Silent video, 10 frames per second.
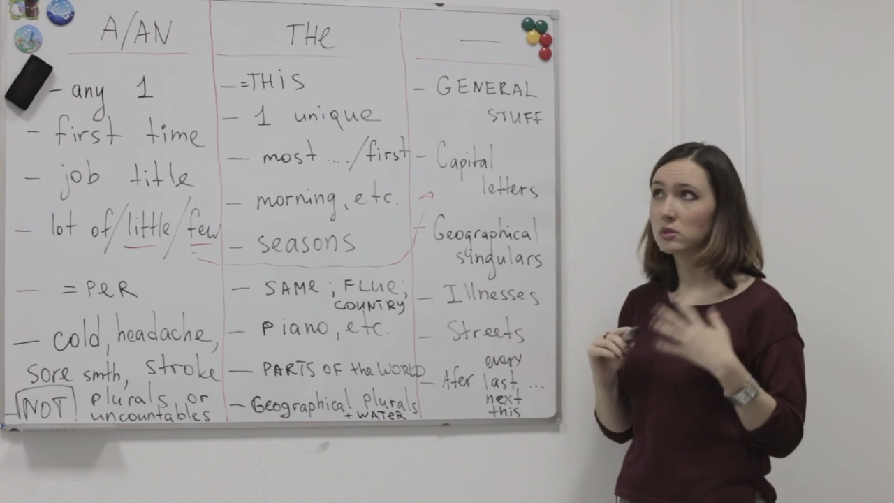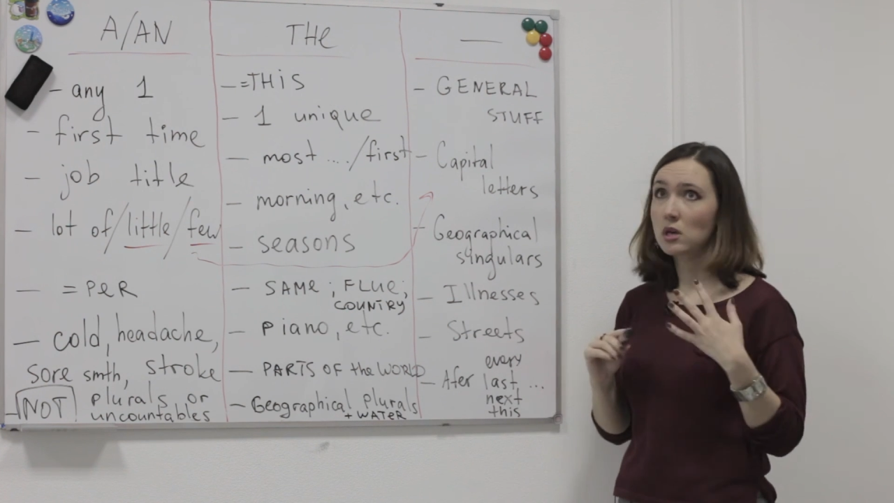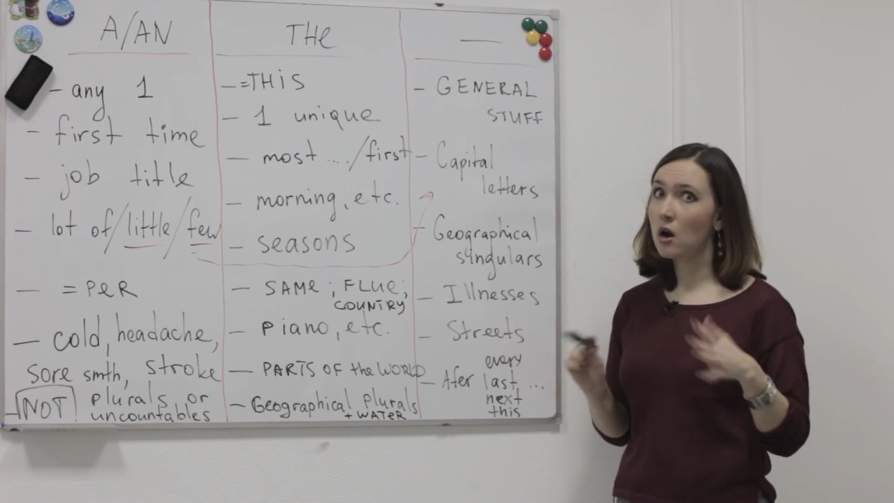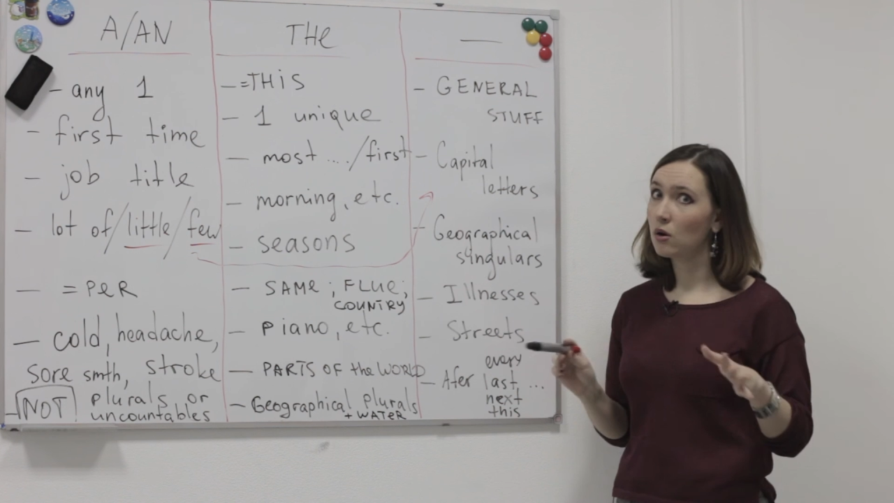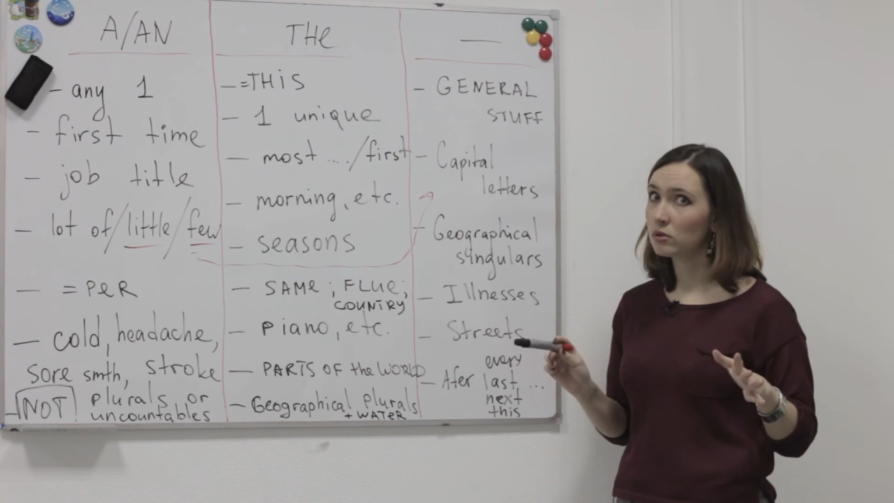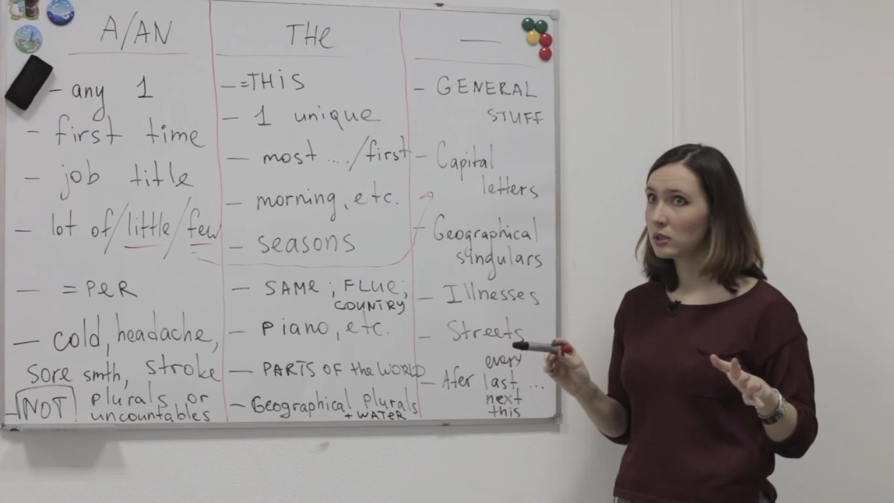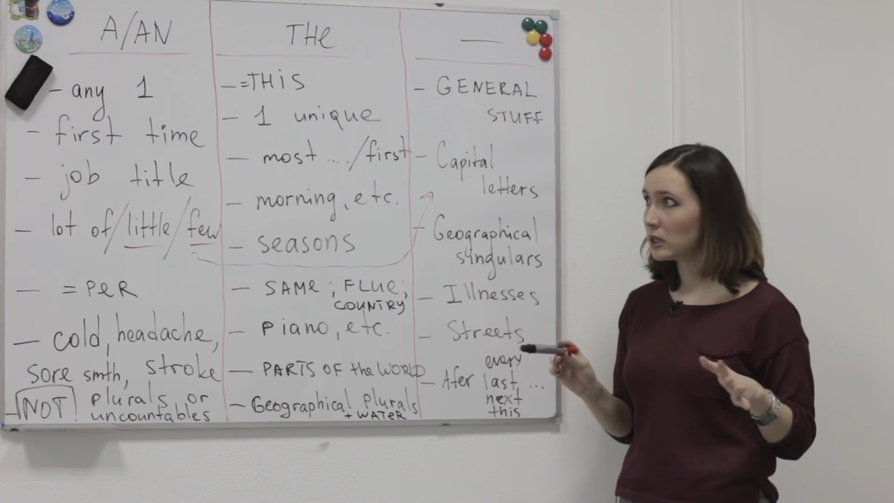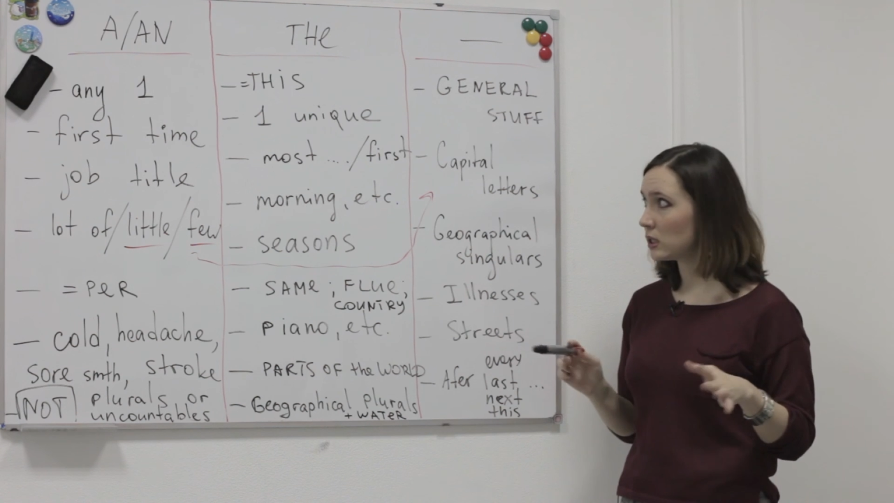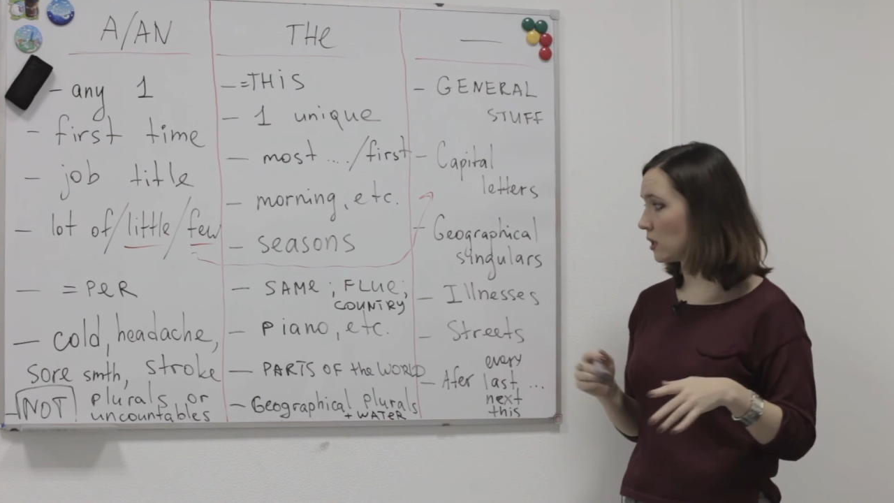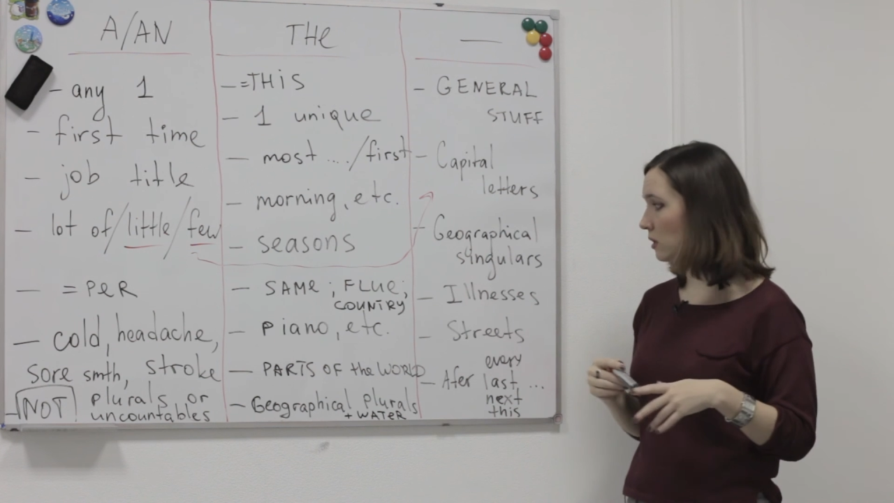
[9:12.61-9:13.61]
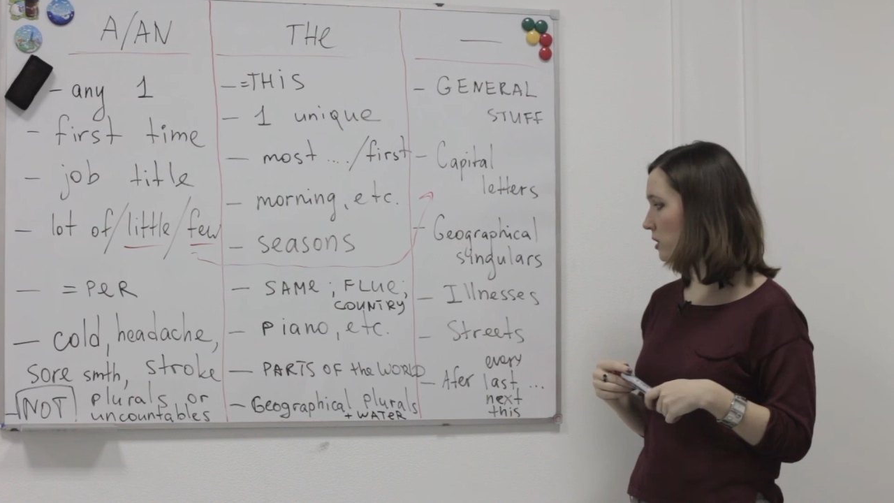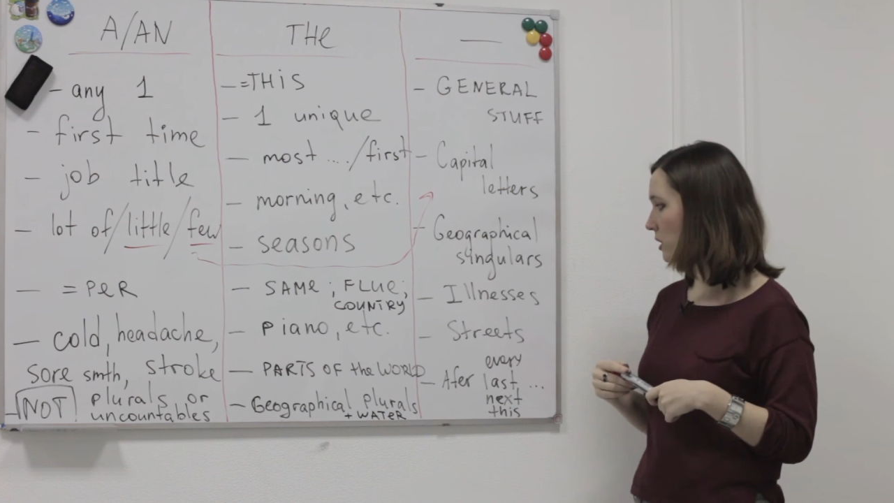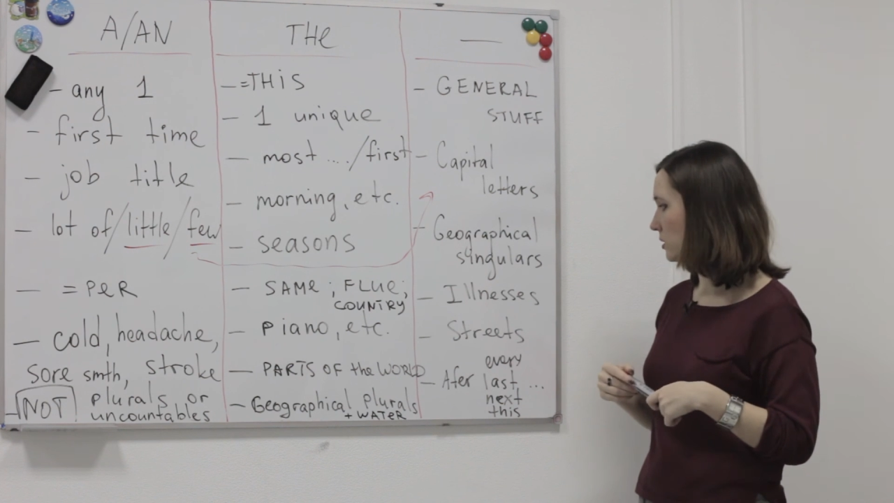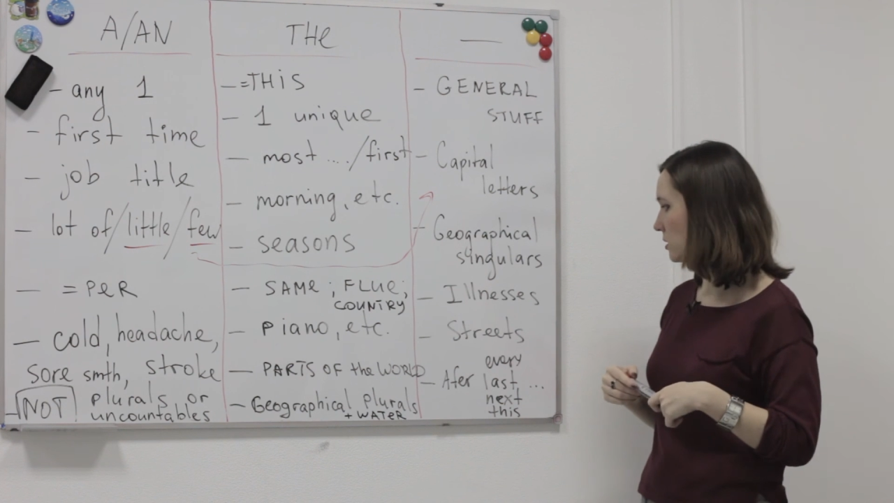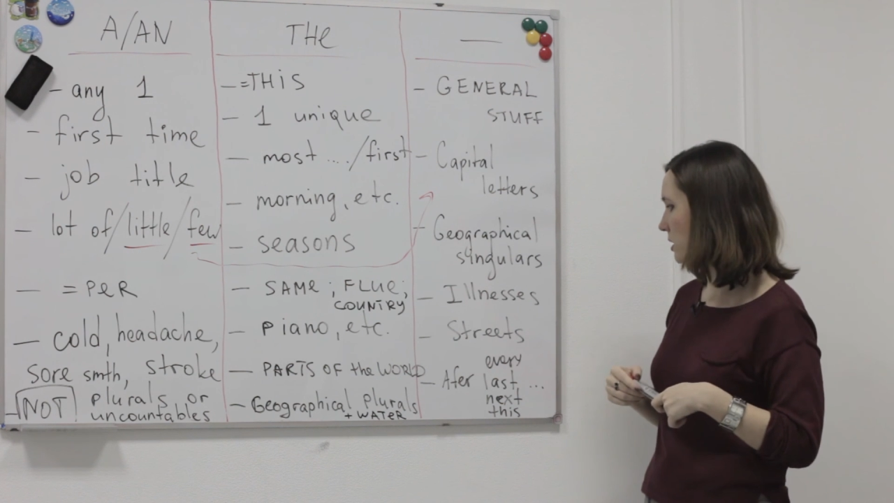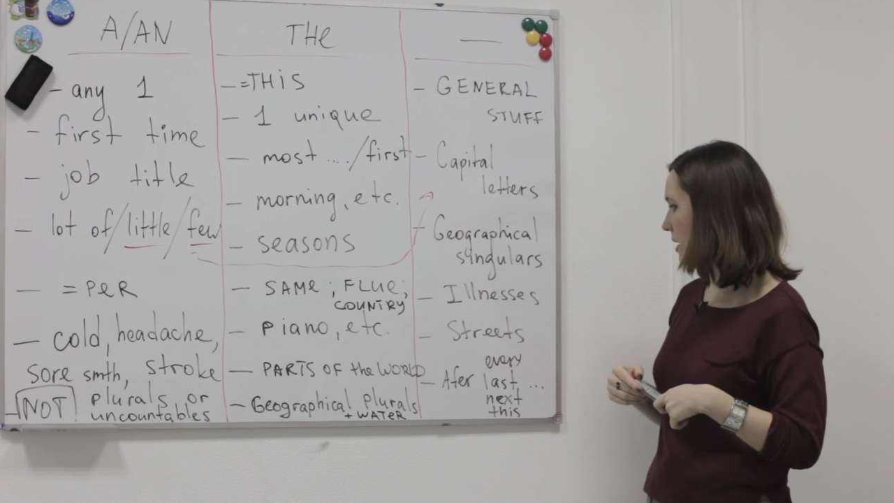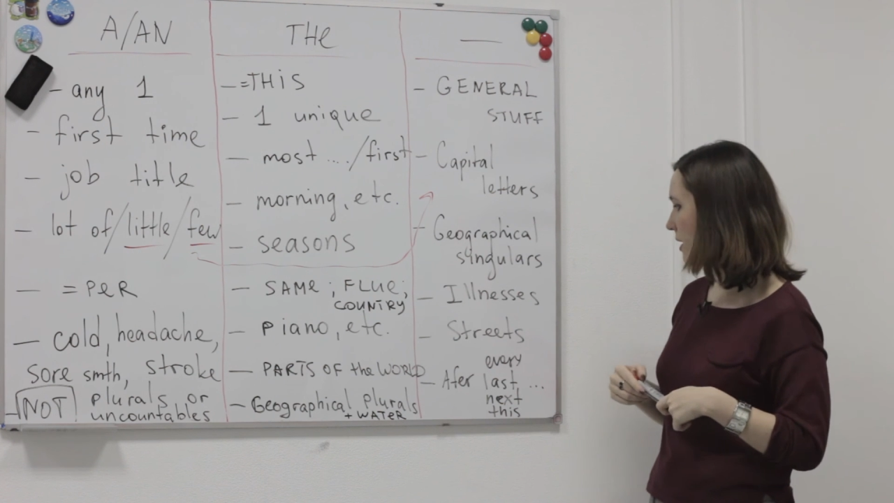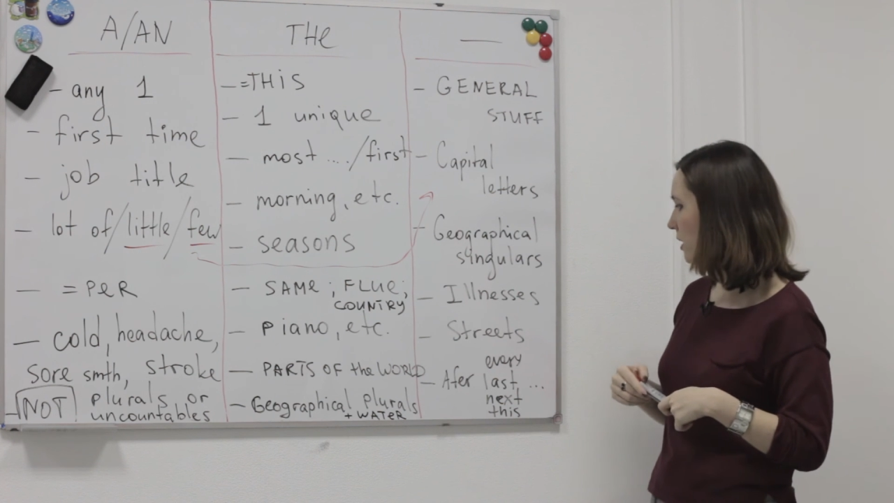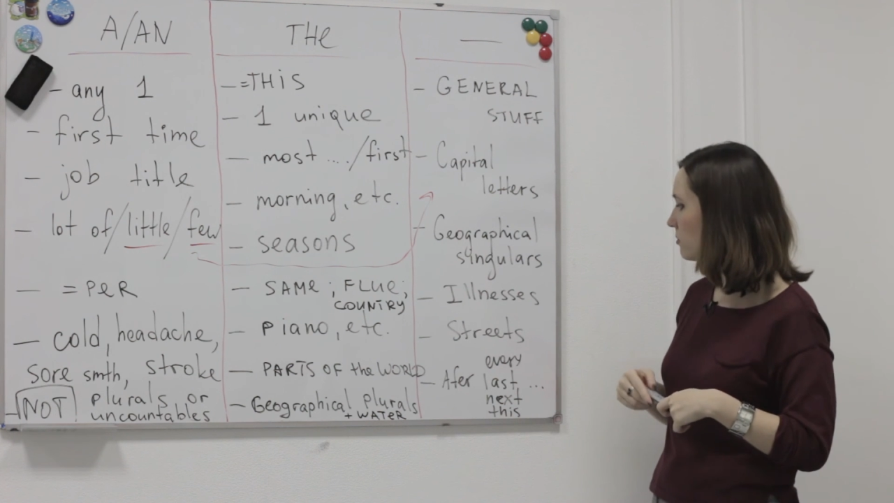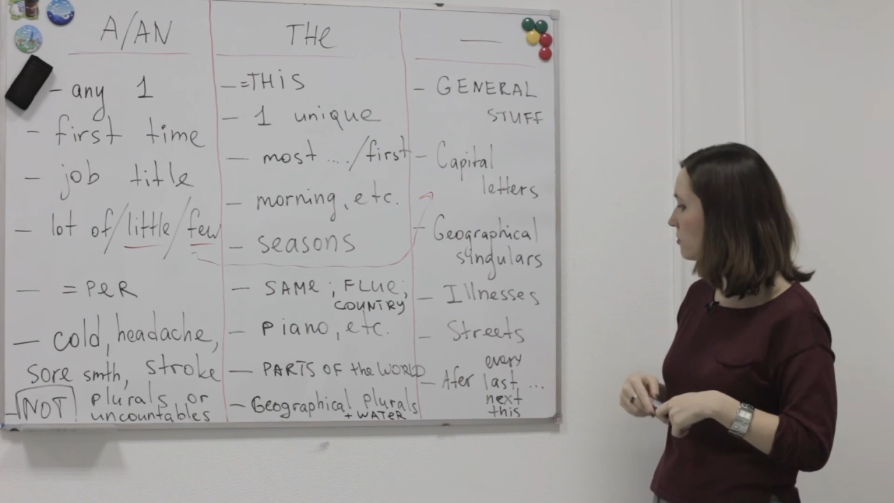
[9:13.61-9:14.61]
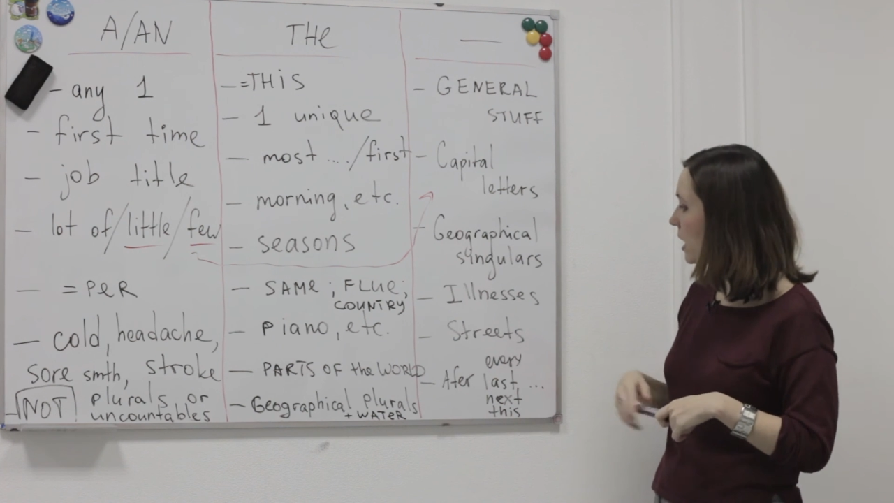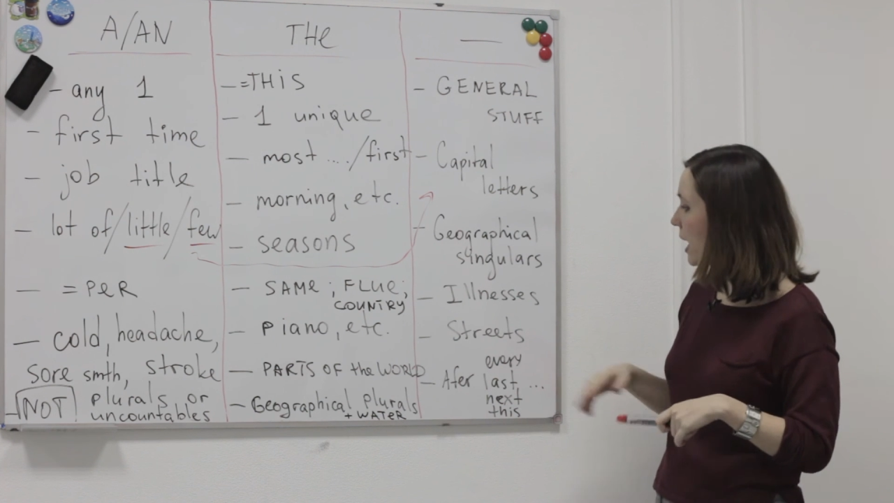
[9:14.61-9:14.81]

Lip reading: don't need articles there.